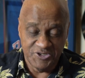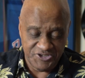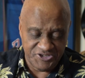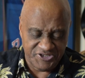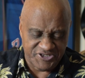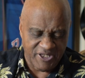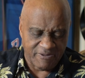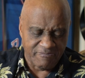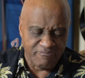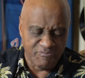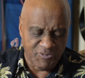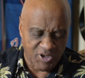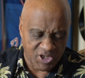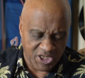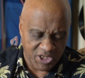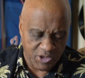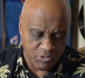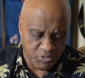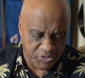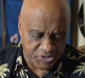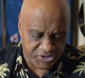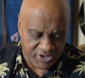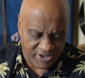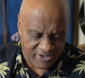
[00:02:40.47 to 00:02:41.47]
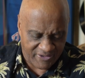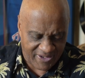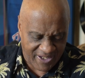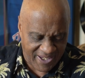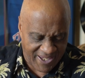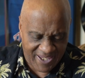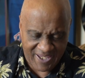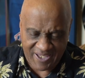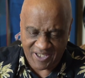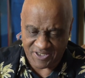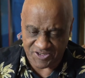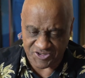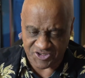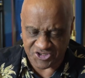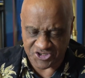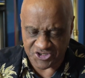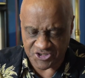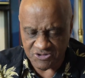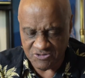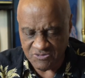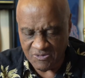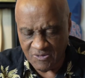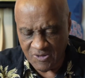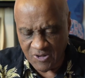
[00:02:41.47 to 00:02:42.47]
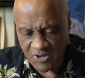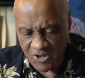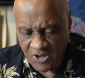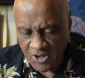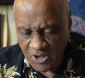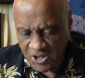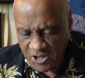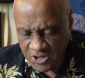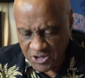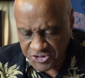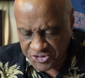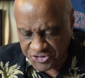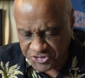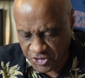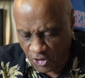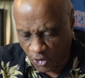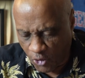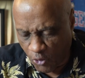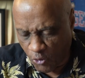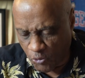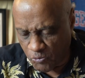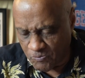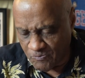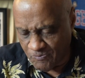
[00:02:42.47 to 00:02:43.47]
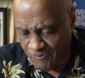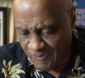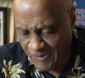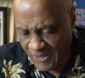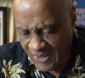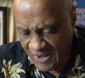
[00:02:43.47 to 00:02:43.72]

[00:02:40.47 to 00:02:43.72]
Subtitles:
did milling with their hands. So,